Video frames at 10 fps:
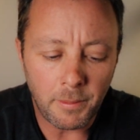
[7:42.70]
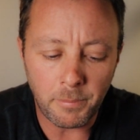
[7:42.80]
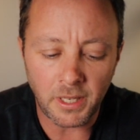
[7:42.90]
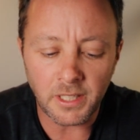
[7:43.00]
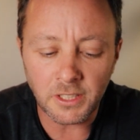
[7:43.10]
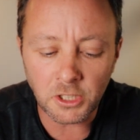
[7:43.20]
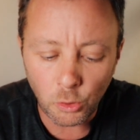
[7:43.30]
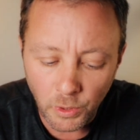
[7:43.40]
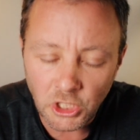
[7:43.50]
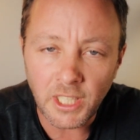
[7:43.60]
But in the
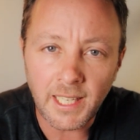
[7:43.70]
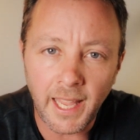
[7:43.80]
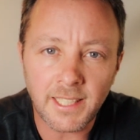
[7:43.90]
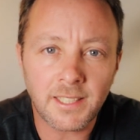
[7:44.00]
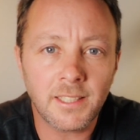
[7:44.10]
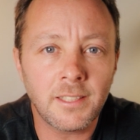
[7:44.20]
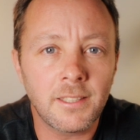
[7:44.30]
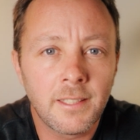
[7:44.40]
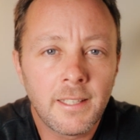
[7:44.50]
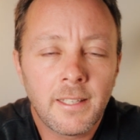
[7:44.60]
squishy
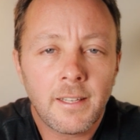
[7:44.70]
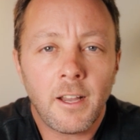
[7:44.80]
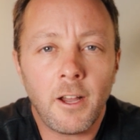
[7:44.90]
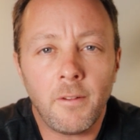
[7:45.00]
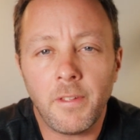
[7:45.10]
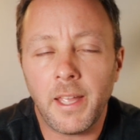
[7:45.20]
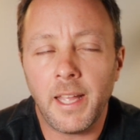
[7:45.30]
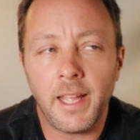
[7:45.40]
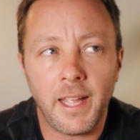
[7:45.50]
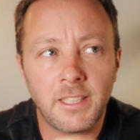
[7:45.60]
cases,
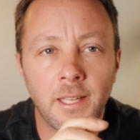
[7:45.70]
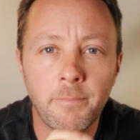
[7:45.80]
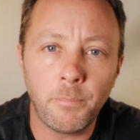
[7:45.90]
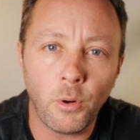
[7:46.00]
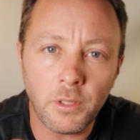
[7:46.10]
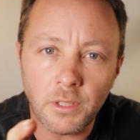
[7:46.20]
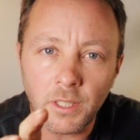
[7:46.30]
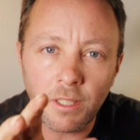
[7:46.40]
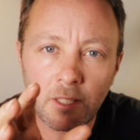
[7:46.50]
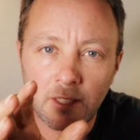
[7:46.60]
it's important
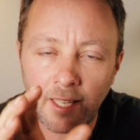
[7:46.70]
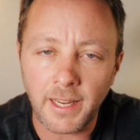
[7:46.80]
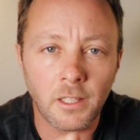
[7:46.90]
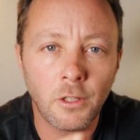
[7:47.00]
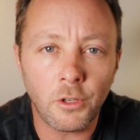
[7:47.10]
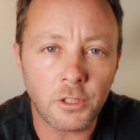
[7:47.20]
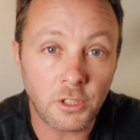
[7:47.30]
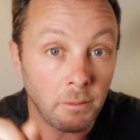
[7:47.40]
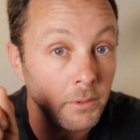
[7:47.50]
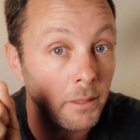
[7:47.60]
to take a look.
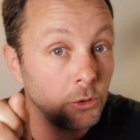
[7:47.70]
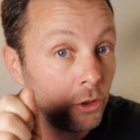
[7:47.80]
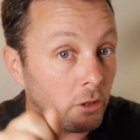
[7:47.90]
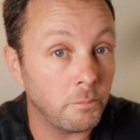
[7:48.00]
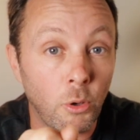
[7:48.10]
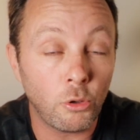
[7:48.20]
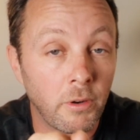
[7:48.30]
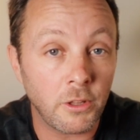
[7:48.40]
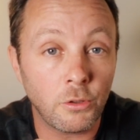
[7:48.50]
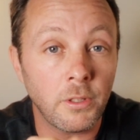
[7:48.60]
Sometimes you can
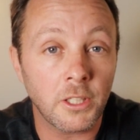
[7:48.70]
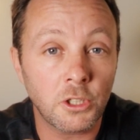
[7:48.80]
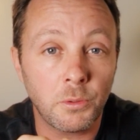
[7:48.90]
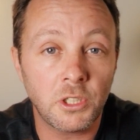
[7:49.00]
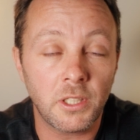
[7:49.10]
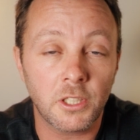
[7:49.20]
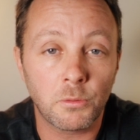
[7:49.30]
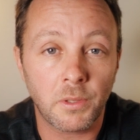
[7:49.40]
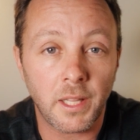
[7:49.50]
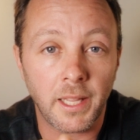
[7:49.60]
poke right through that
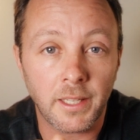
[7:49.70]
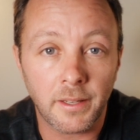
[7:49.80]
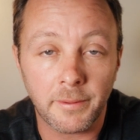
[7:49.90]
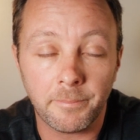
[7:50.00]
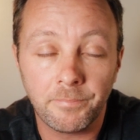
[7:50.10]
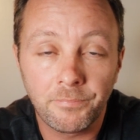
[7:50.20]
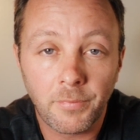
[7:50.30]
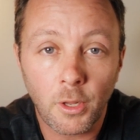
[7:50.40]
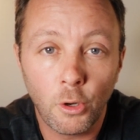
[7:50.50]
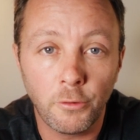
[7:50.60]
squishiness with a
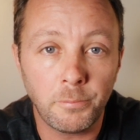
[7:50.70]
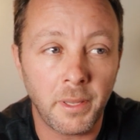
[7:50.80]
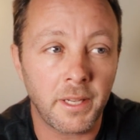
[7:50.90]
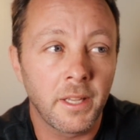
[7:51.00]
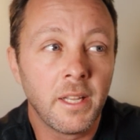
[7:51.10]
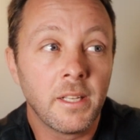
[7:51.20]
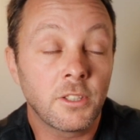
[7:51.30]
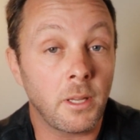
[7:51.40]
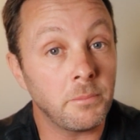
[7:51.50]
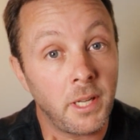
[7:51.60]
hoof pick.
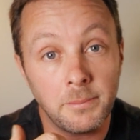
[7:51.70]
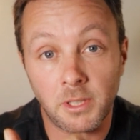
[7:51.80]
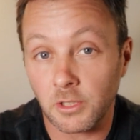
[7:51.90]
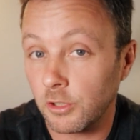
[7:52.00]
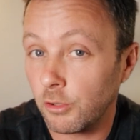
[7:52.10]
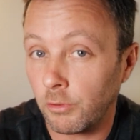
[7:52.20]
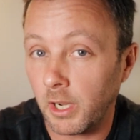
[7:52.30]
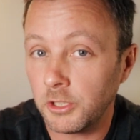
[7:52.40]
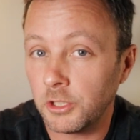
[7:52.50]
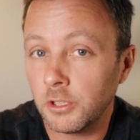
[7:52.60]
Sometimes it's
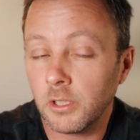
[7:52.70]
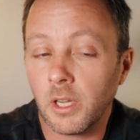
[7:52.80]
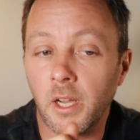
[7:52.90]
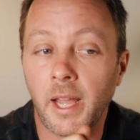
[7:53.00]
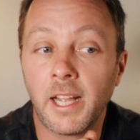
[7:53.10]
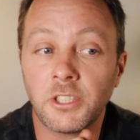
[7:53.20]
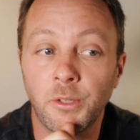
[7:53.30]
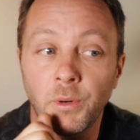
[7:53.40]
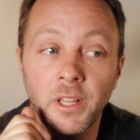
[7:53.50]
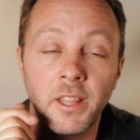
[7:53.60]
thrush.
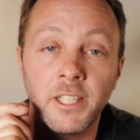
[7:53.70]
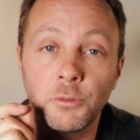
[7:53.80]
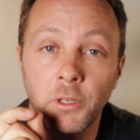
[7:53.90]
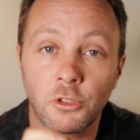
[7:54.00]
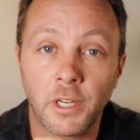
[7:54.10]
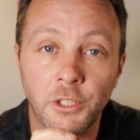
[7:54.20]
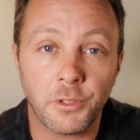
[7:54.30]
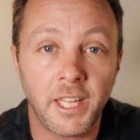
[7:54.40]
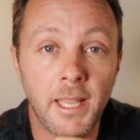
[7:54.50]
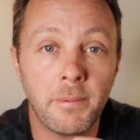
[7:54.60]
Actually, one of the things we were trying
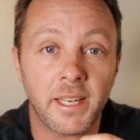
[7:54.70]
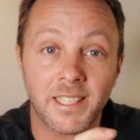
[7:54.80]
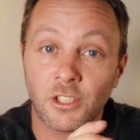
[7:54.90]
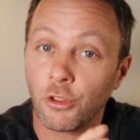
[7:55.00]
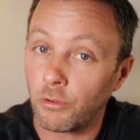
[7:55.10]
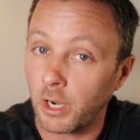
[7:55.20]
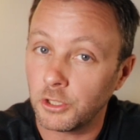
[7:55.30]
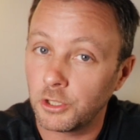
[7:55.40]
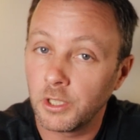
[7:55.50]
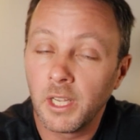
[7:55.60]
to inhibit is
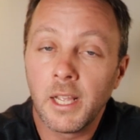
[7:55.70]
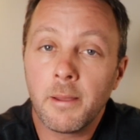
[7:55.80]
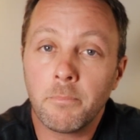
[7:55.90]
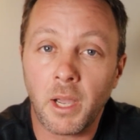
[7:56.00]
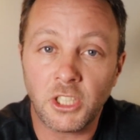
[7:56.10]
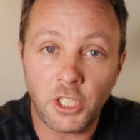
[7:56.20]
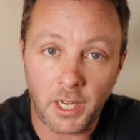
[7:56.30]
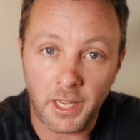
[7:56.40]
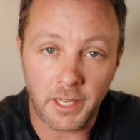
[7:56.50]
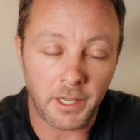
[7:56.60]
thrush by
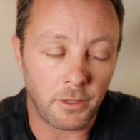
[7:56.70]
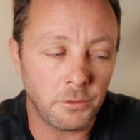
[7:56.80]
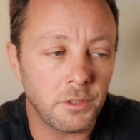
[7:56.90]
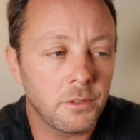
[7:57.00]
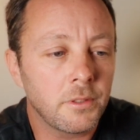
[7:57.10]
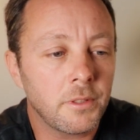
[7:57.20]
checking it out.